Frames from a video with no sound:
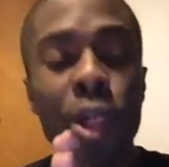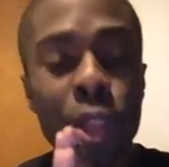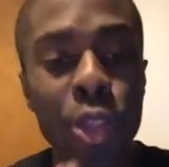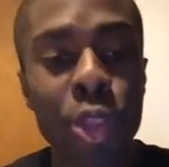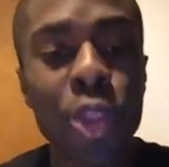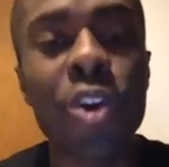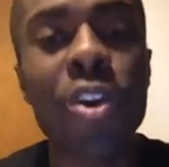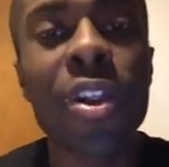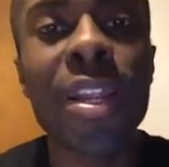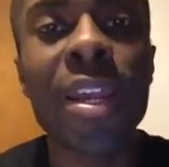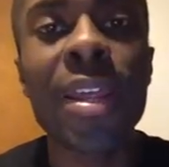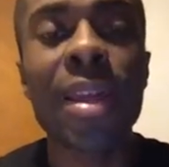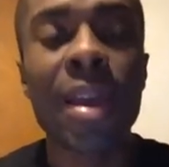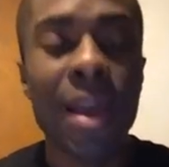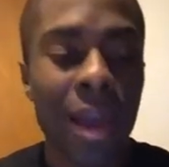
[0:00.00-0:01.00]
Learn
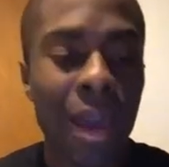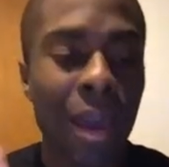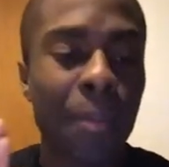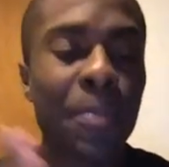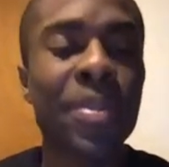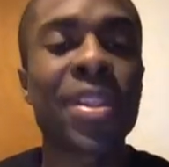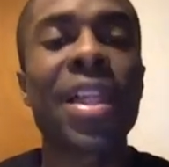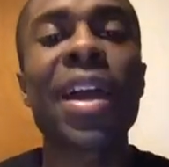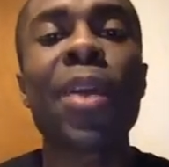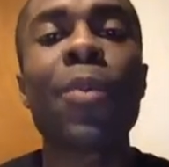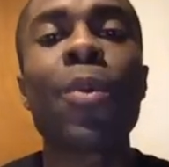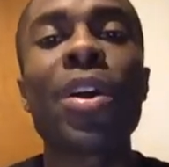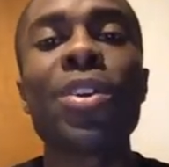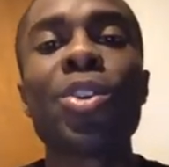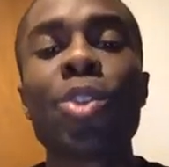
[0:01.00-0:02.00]
it, apply
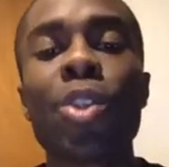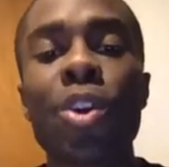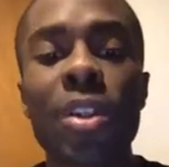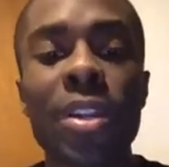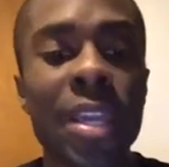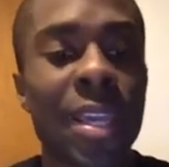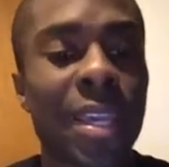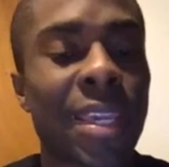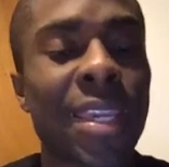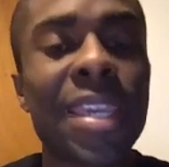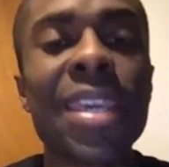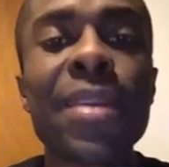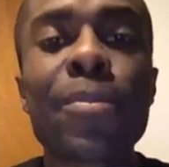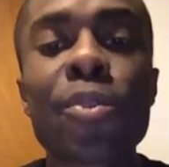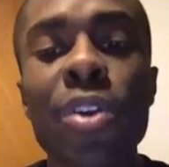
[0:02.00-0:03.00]
what you learn,
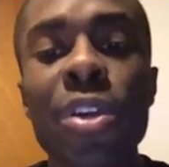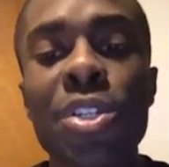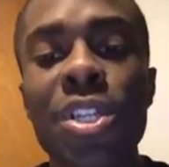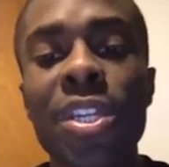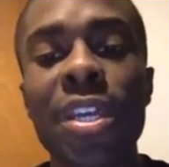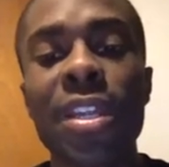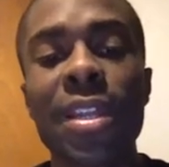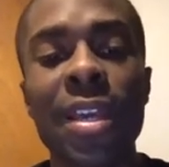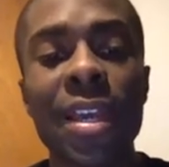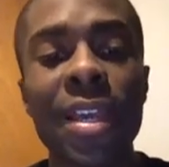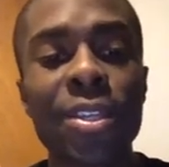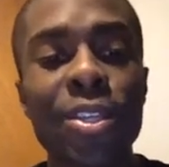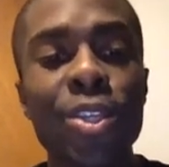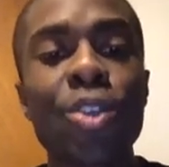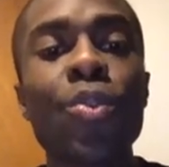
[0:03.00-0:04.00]
keep crushing it,
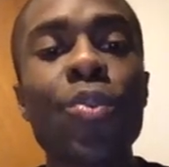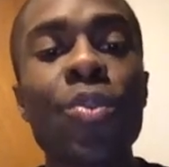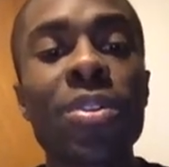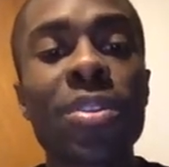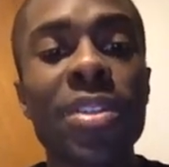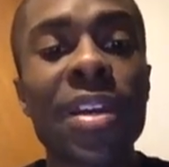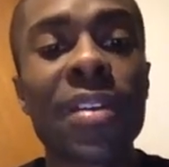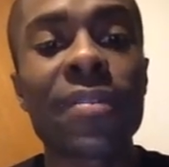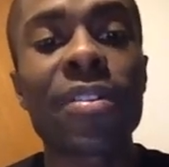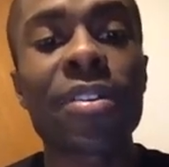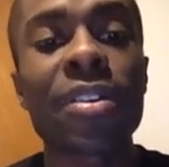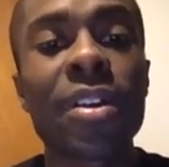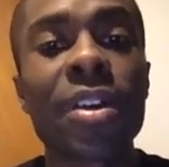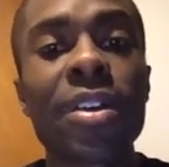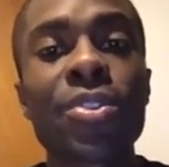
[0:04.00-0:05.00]
and you will
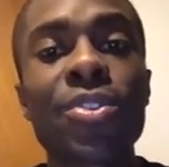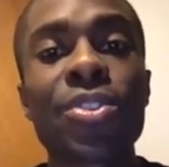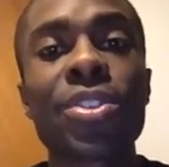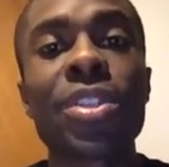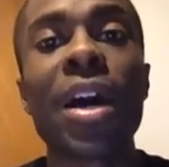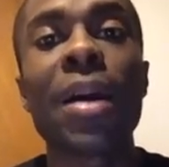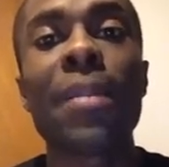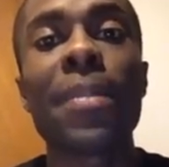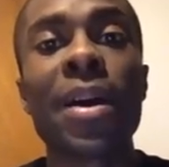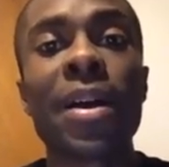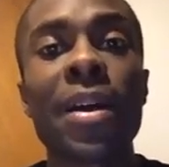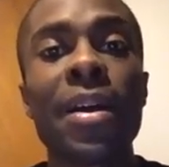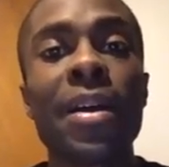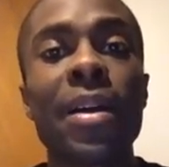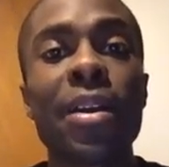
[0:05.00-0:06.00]
never stop
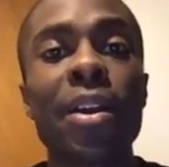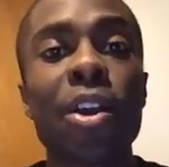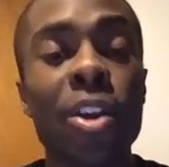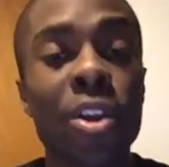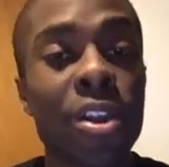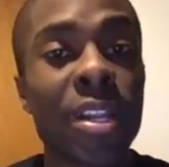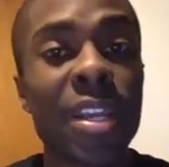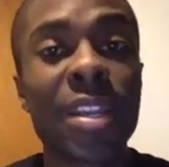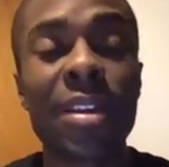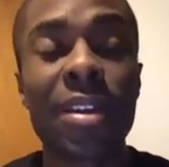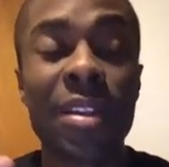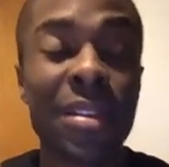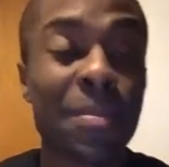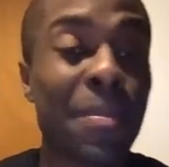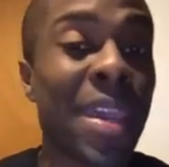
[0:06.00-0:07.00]
earning
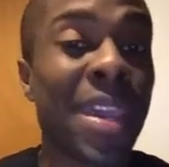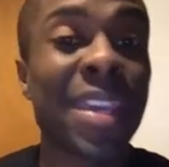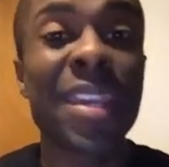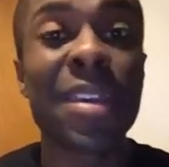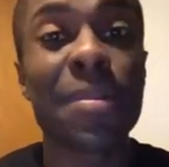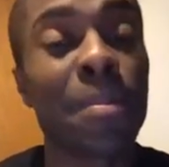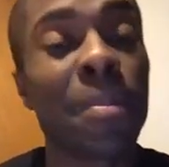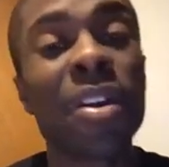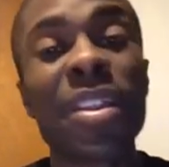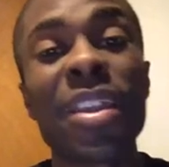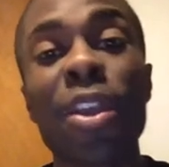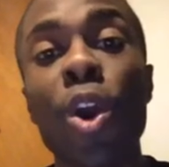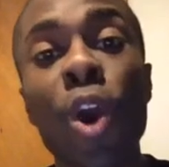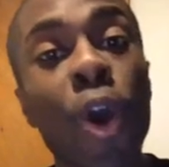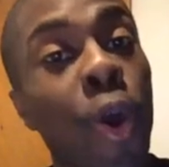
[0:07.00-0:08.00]
and making
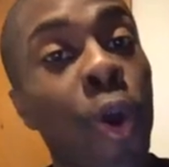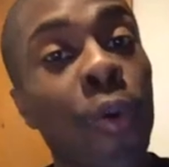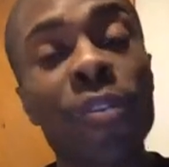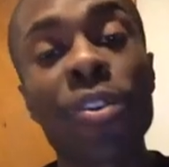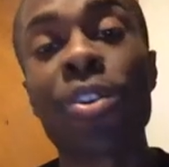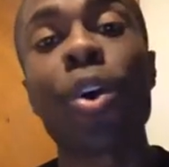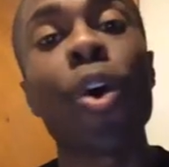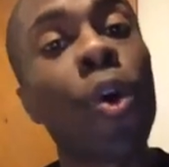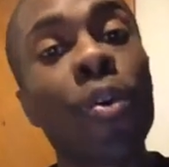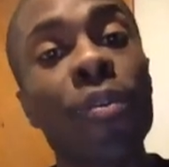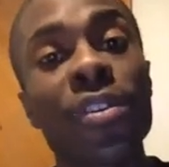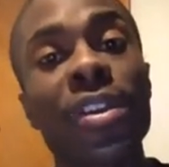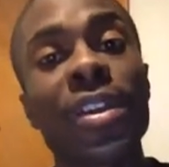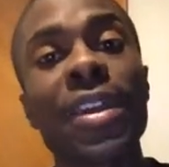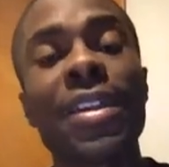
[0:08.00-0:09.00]
money over and
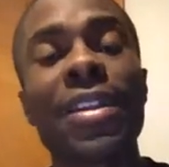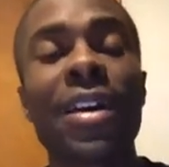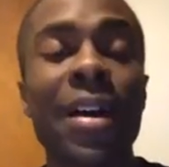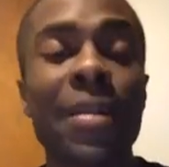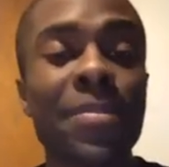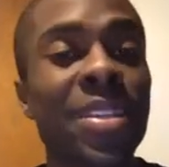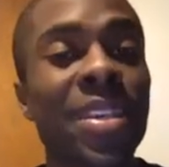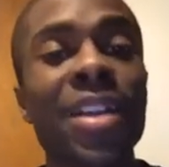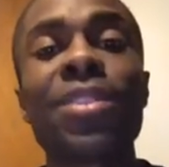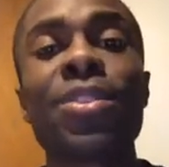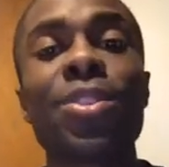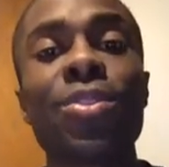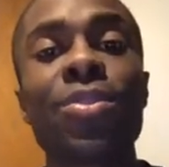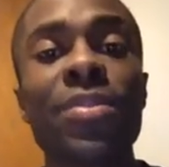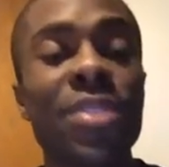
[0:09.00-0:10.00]
over again. I'm
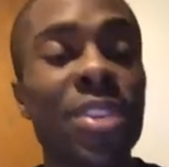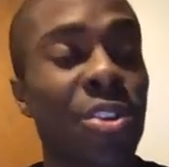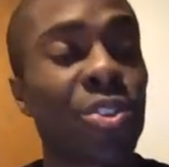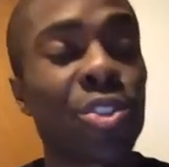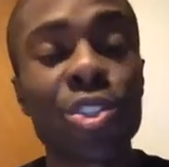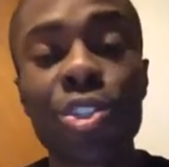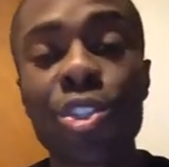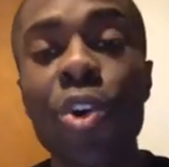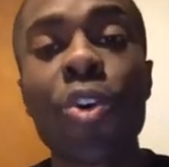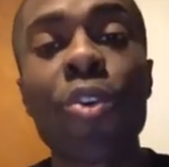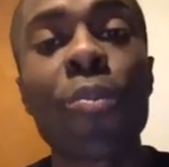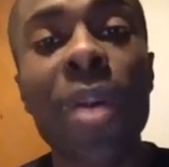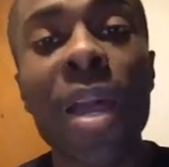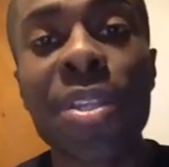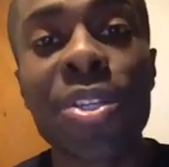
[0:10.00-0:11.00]
telling you, there's no
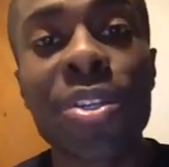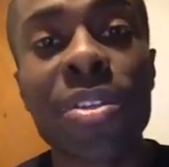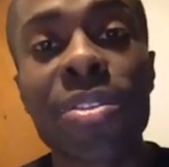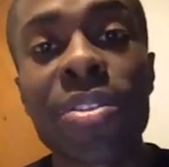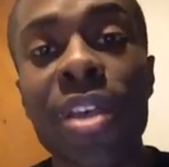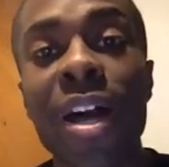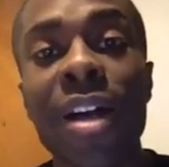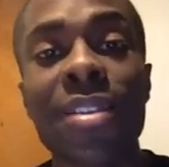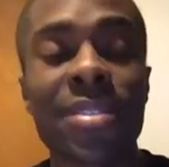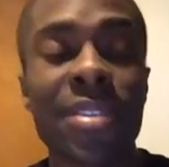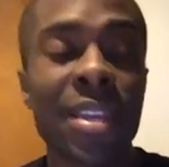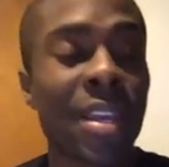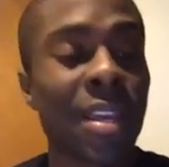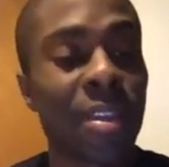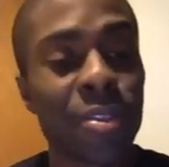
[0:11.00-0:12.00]
magic sauce,
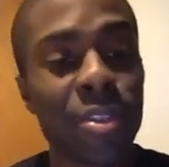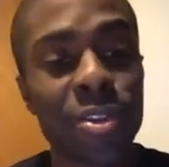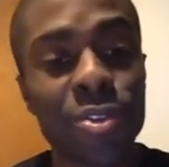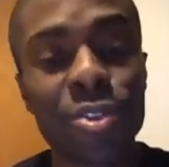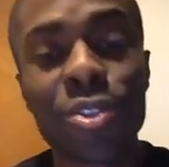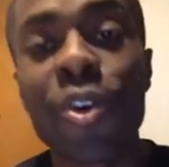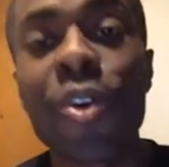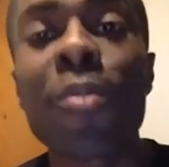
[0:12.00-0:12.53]
there's no